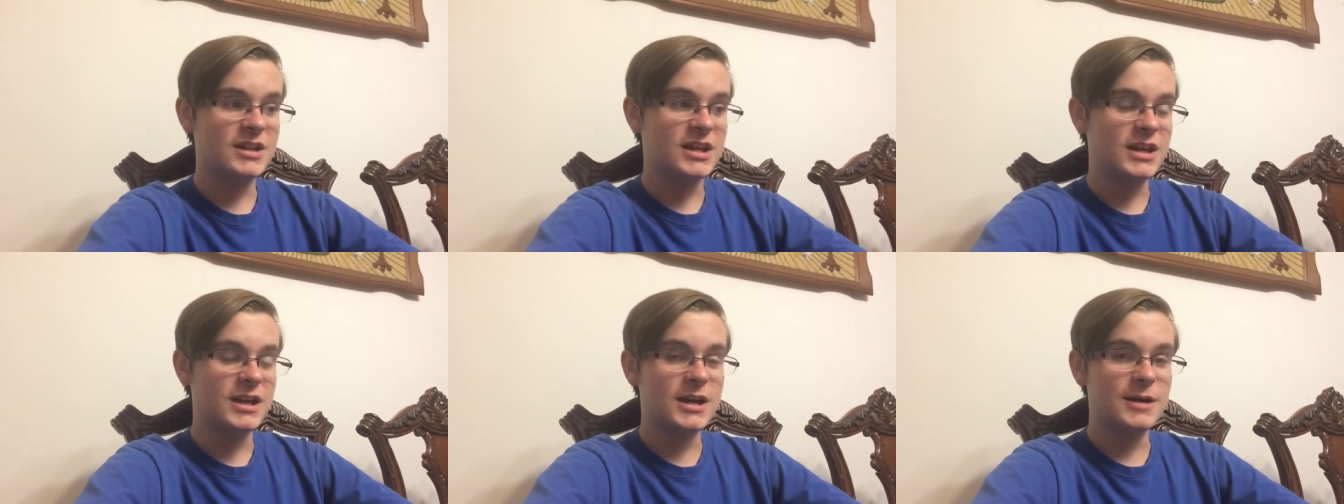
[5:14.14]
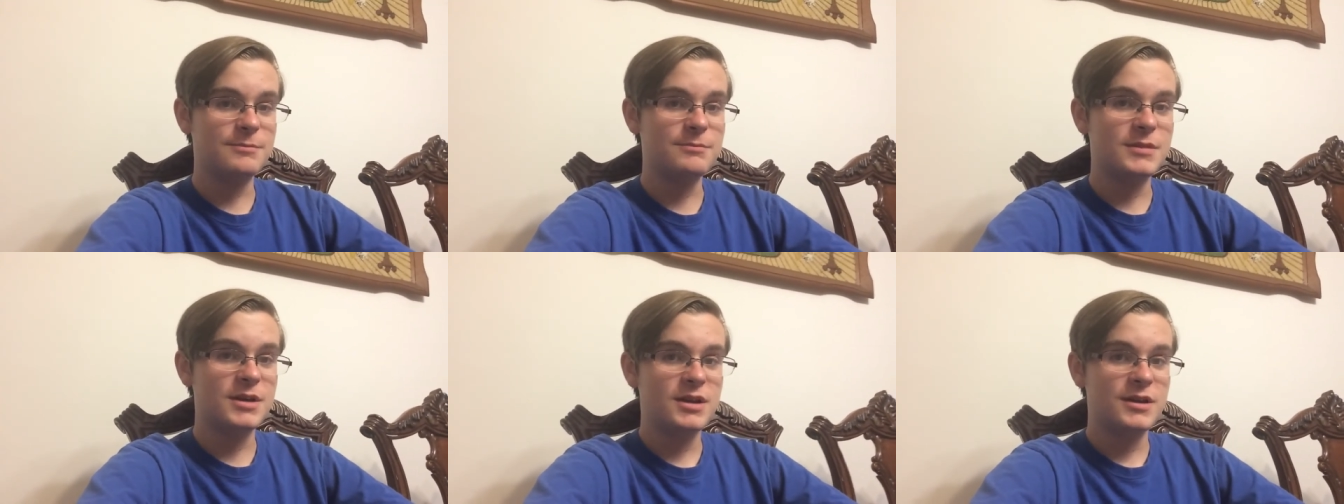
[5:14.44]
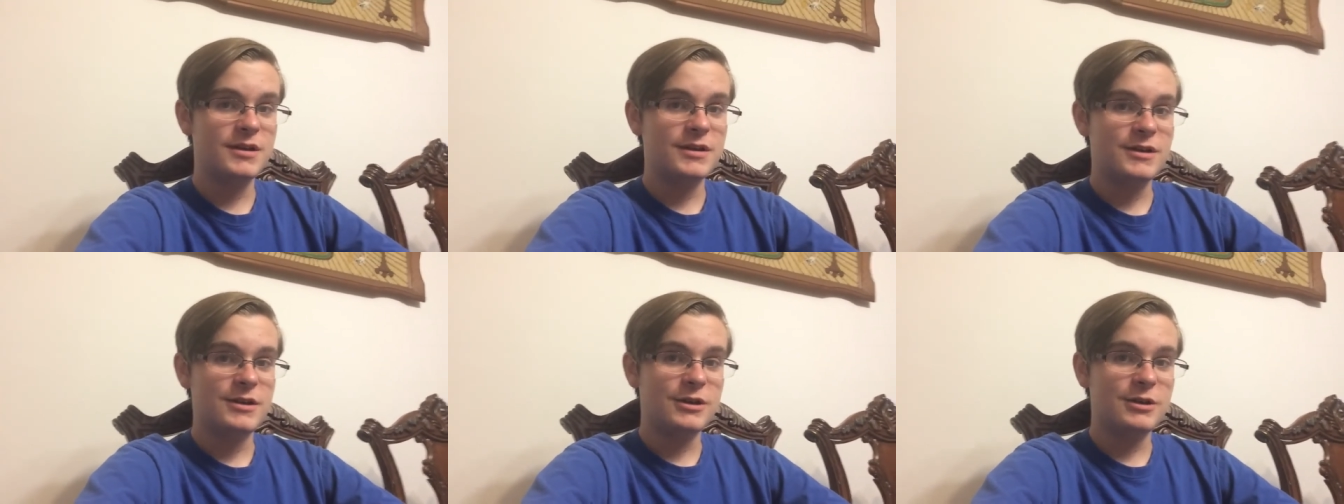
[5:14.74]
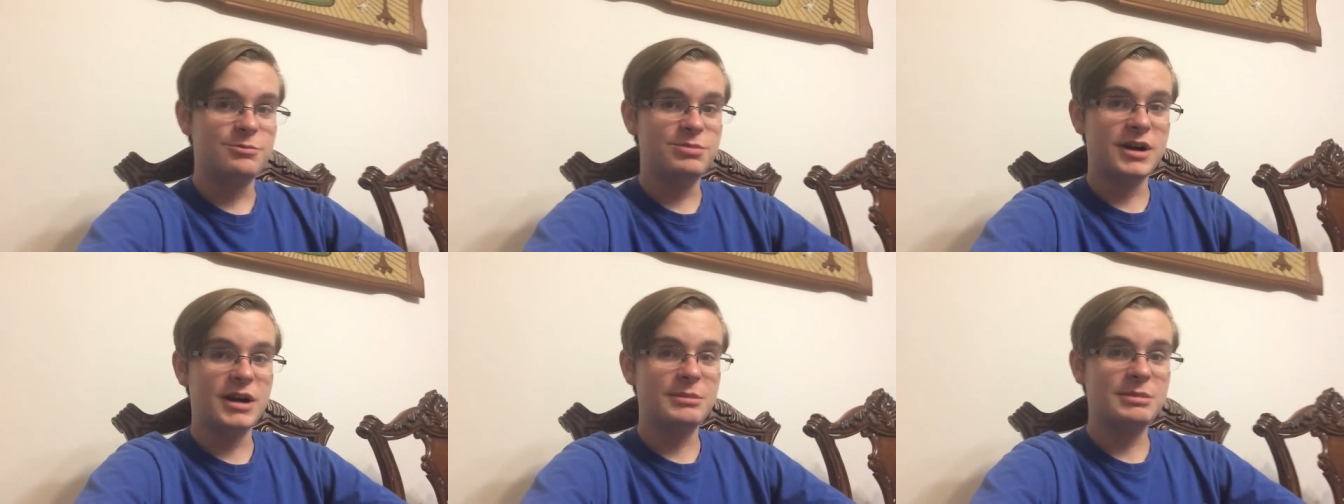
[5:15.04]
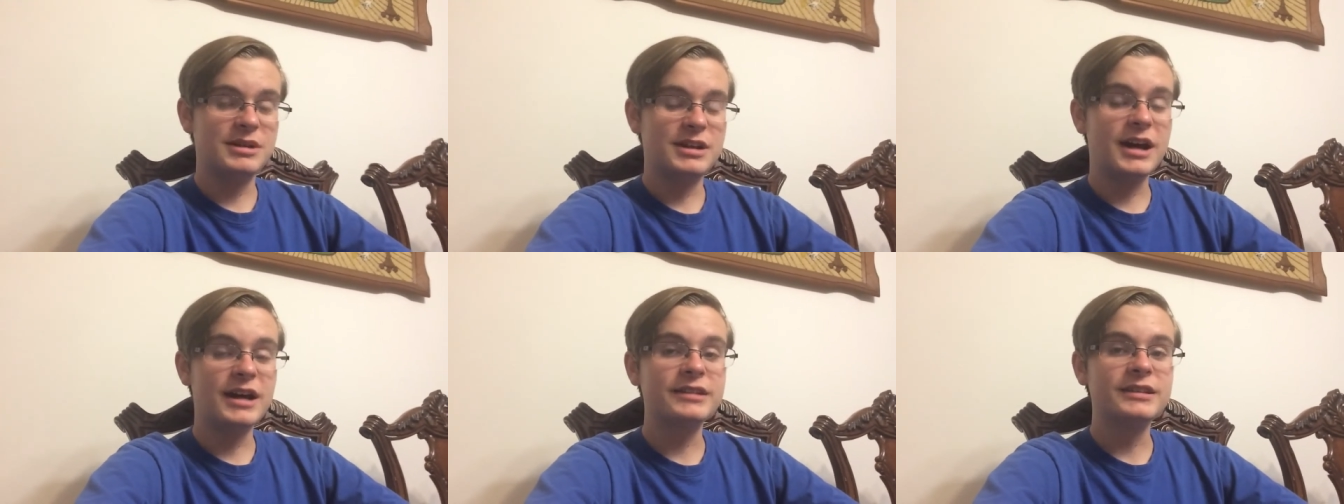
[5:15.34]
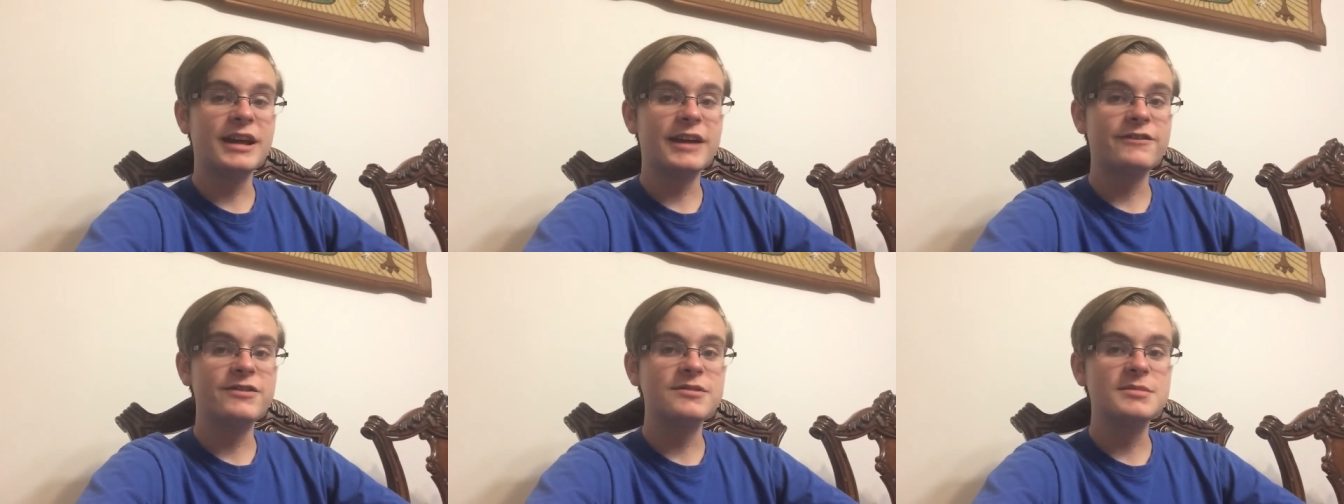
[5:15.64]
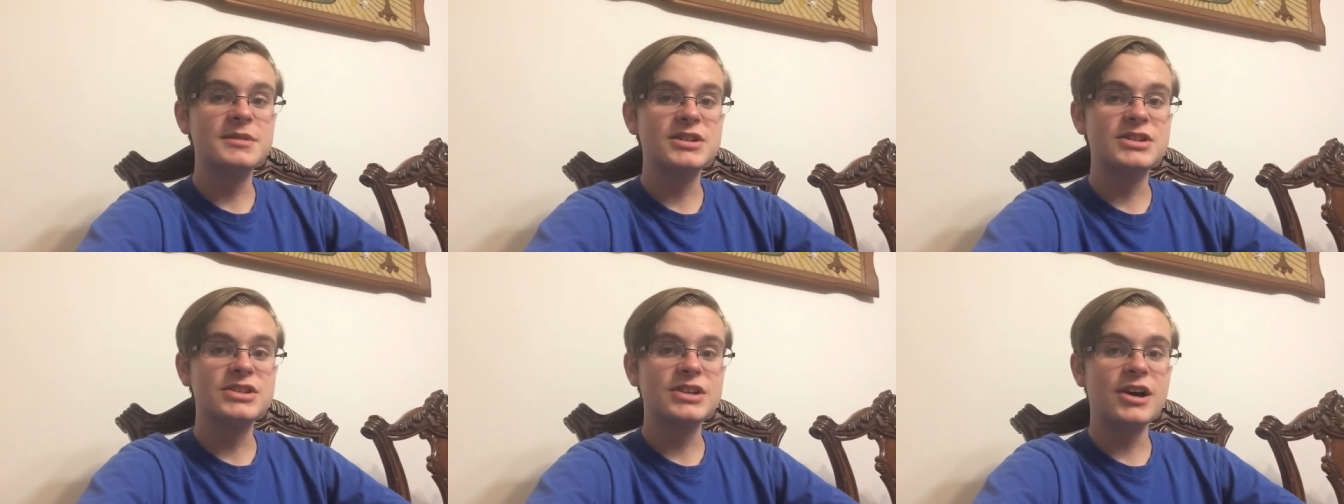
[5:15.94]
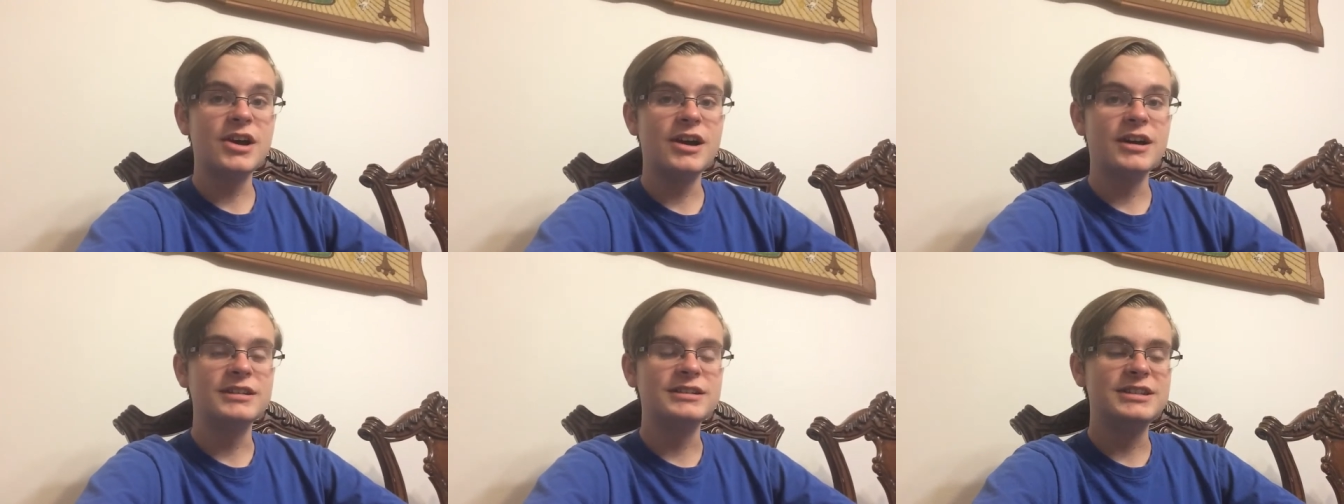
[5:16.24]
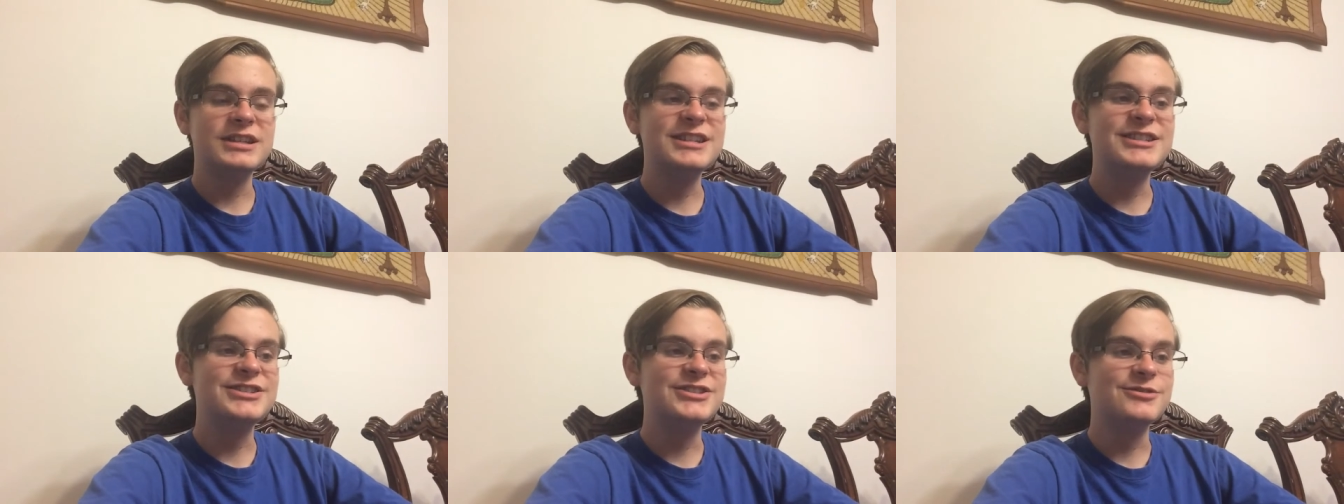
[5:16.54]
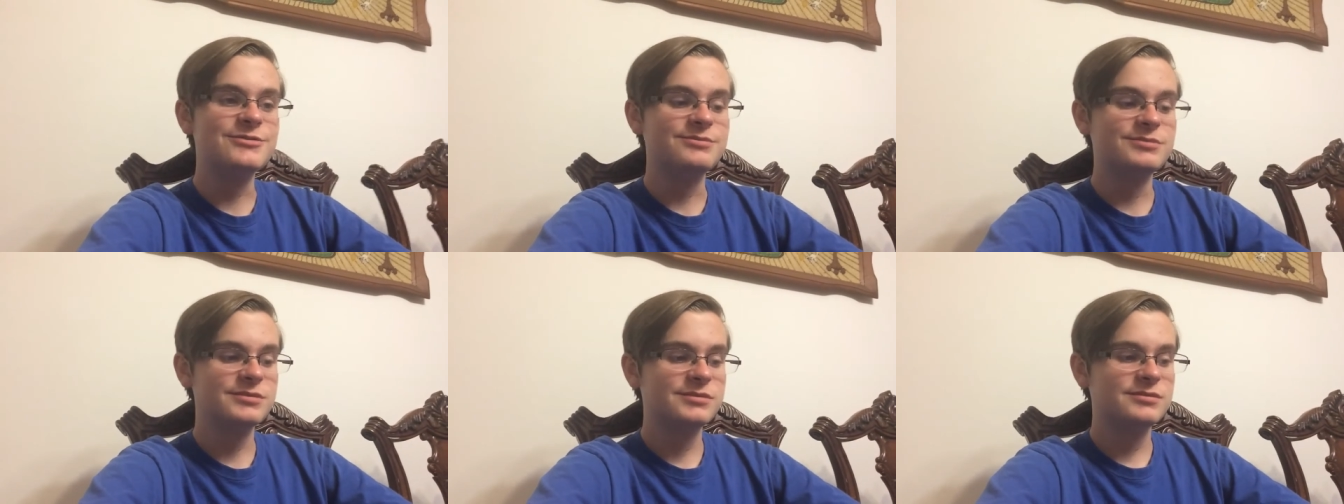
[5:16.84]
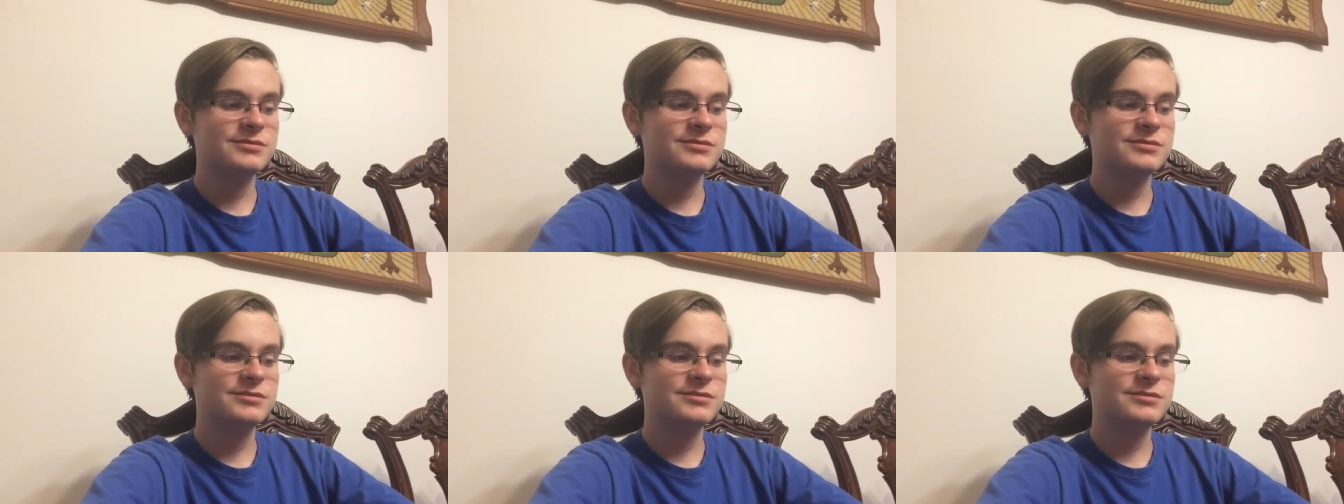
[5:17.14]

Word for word: Yep, you probably got that from the song, did you?